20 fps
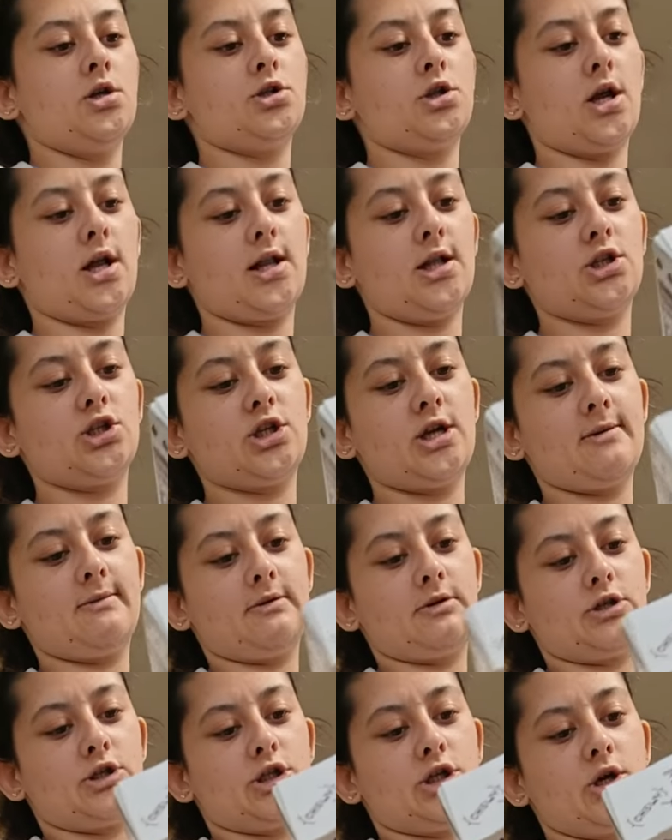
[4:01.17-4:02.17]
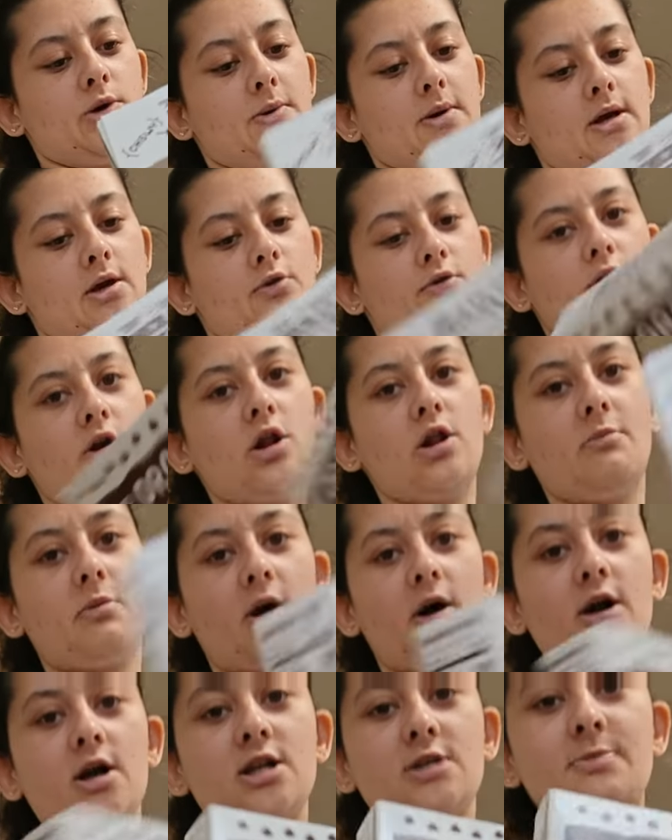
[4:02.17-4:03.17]
chocolate chip chewy granola
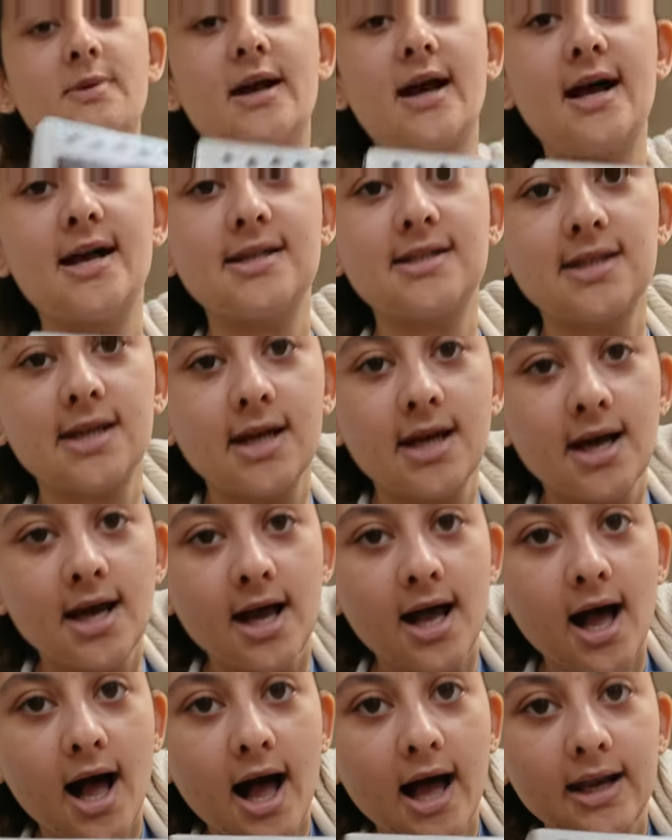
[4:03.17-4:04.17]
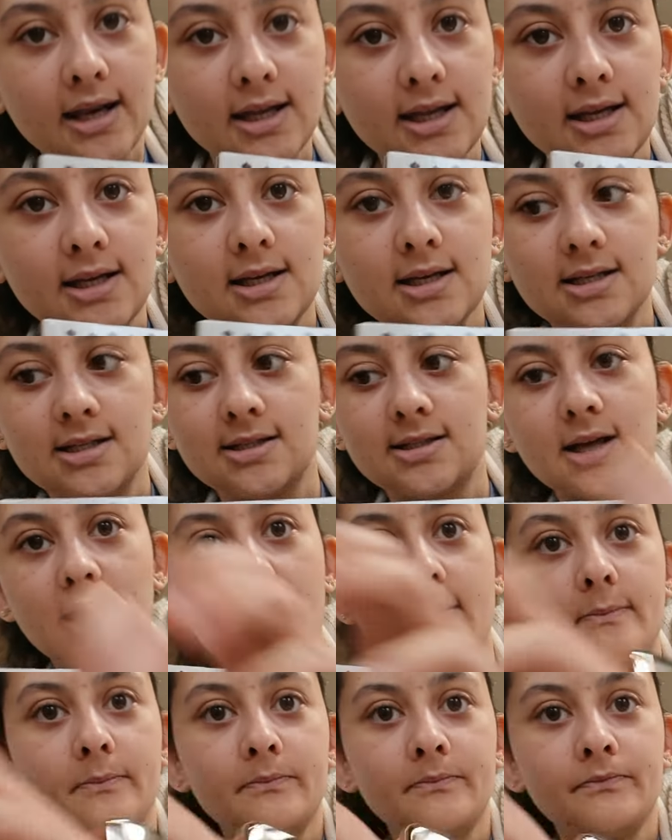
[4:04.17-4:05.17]
bars because I need
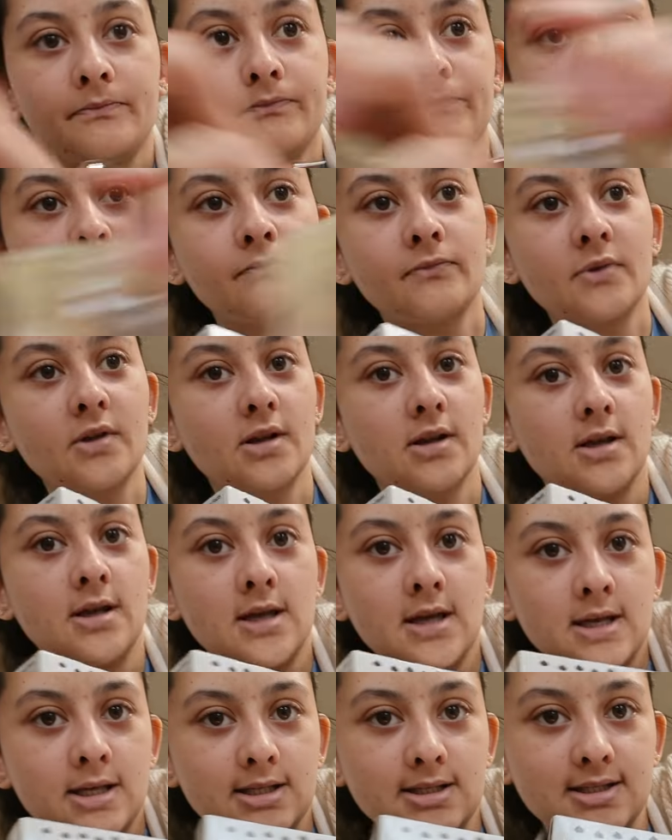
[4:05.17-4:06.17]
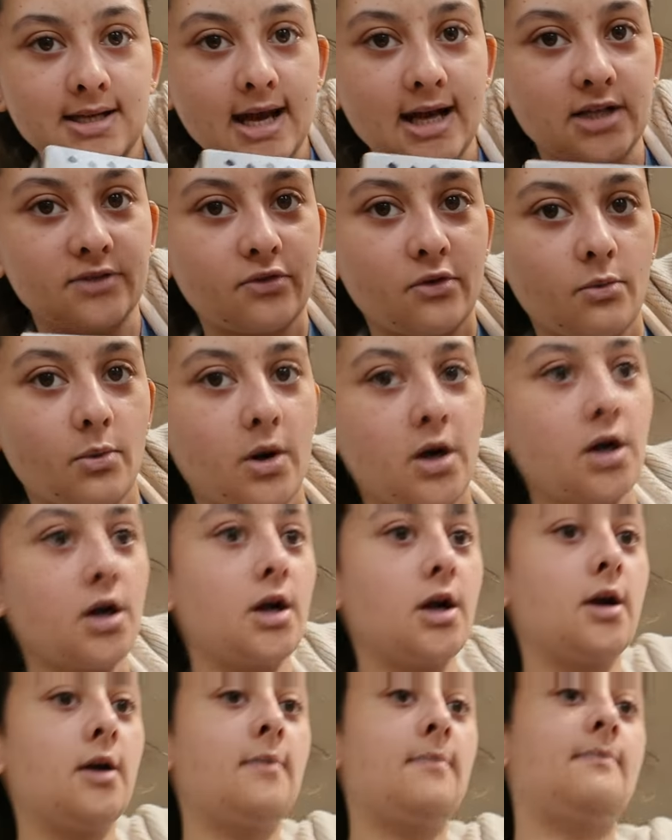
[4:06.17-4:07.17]
some snacks for
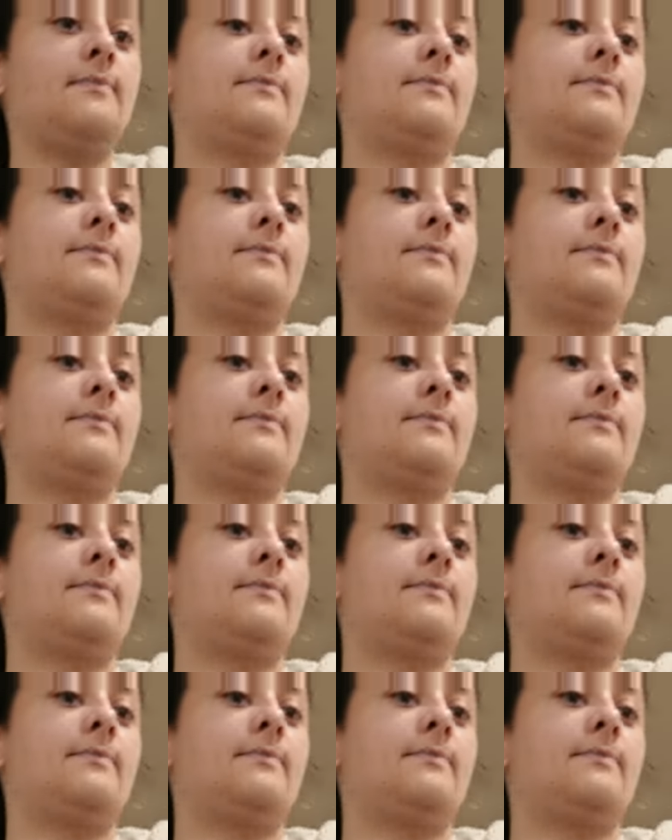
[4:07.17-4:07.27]
work.